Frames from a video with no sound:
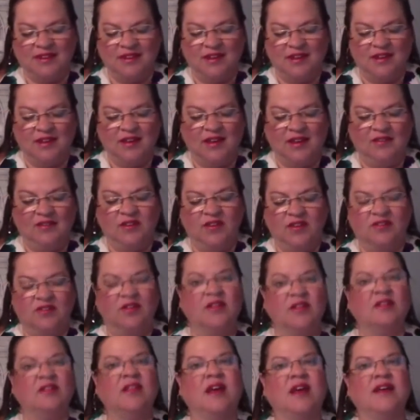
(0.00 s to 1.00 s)
Even
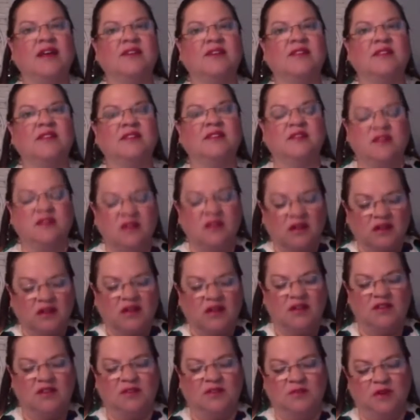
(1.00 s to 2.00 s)
during life's
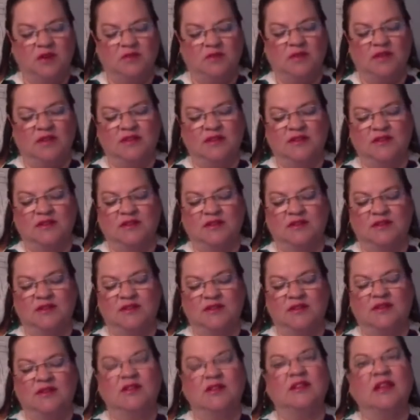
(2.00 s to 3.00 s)
darkest moments,
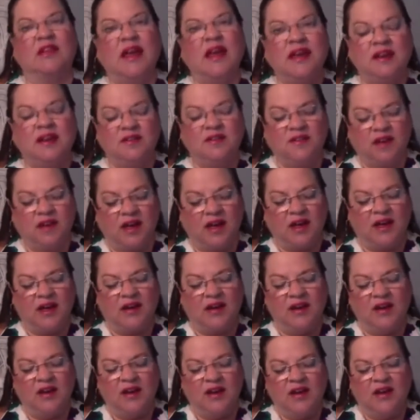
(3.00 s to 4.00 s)
the light of God
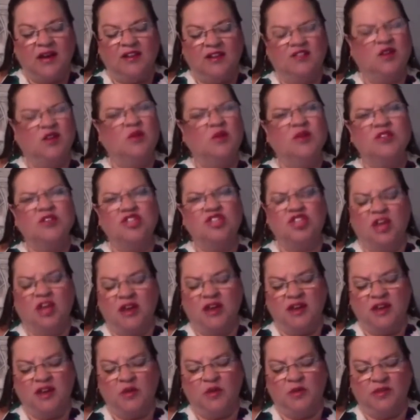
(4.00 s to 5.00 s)
is always
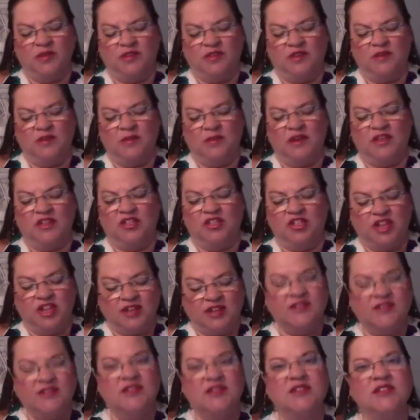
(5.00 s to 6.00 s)
shining within me,
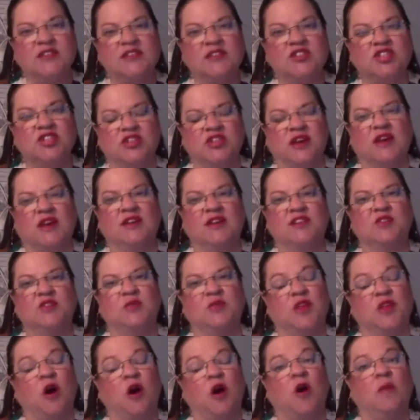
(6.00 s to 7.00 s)
just as it shines
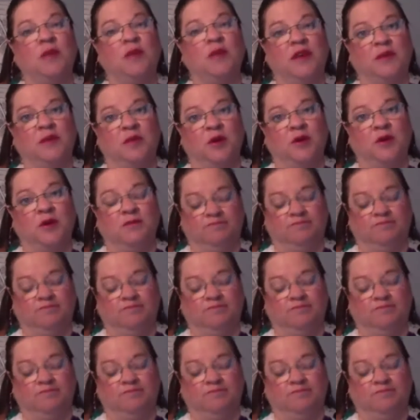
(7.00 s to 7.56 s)
with all people.